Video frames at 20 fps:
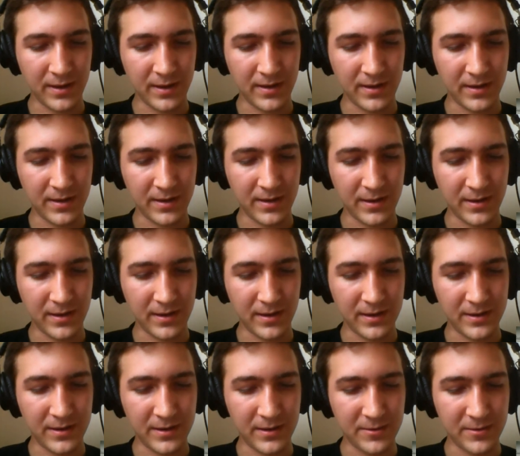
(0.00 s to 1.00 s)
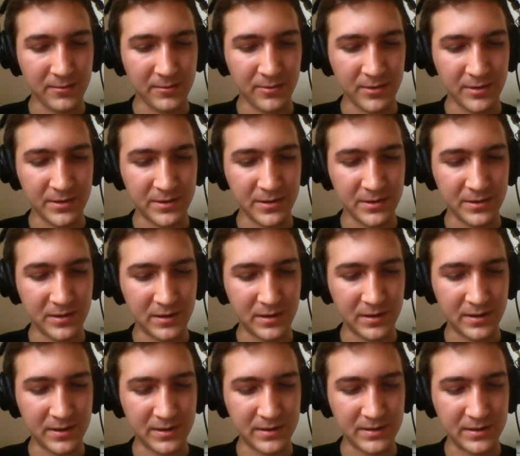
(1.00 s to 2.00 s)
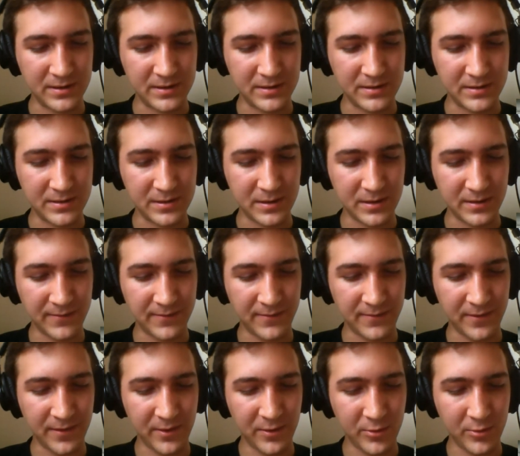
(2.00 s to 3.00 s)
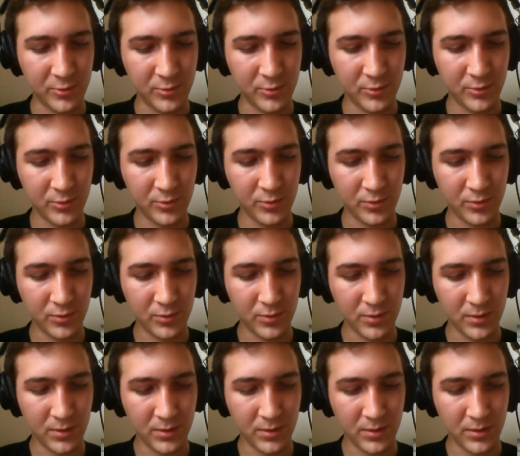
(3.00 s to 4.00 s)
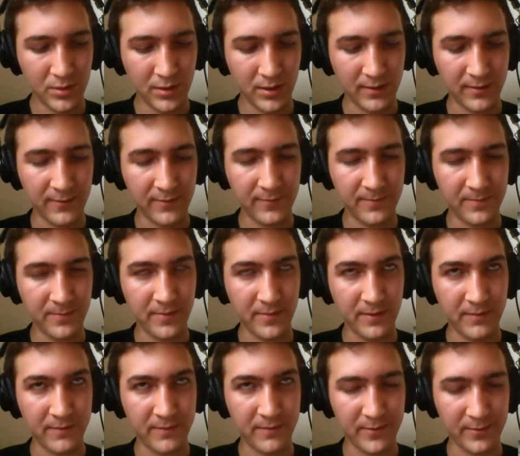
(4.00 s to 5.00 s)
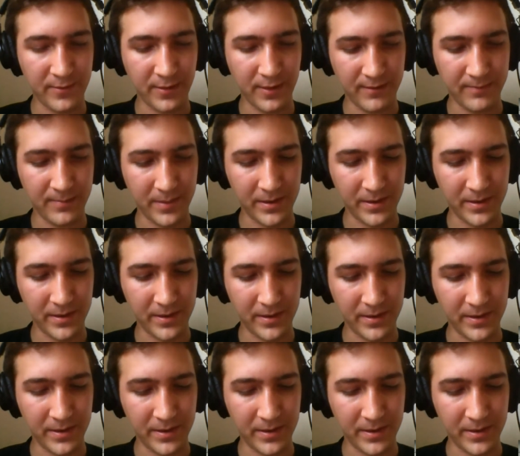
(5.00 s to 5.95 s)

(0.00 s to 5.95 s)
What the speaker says: Another question is if you have been